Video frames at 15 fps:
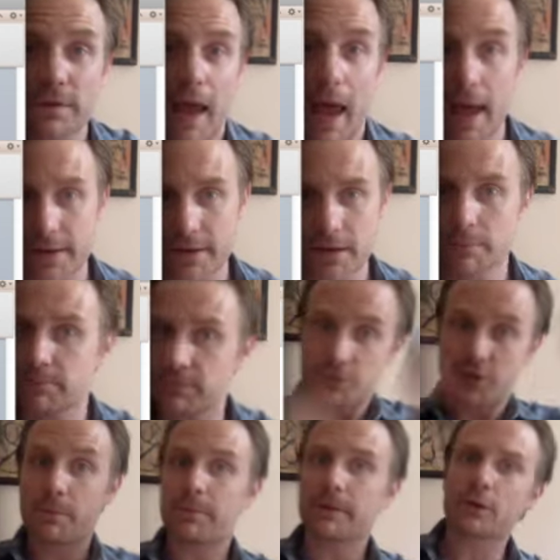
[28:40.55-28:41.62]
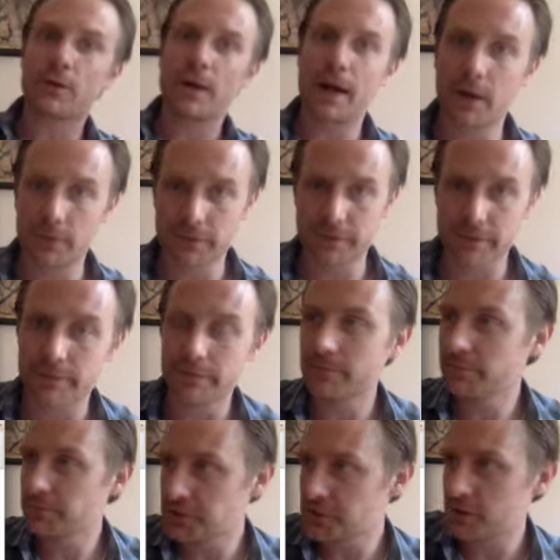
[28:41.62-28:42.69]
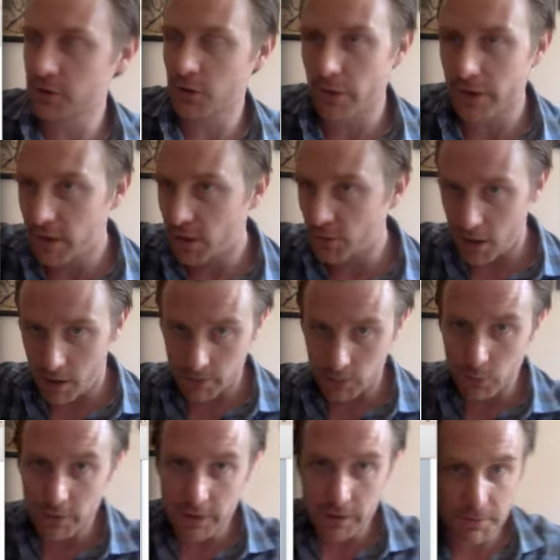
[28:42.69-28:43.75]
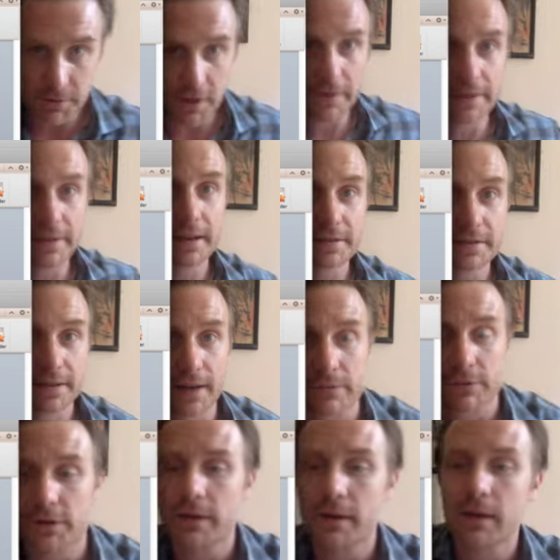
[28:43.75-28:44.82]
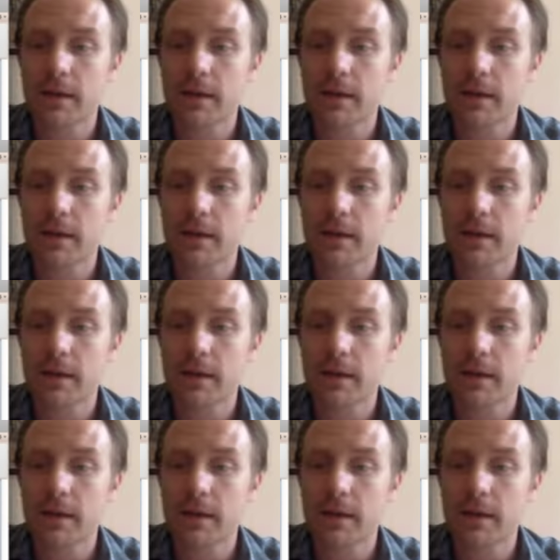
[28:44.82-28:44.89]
end up jumping around and going all Robin Williams on the desk and everything,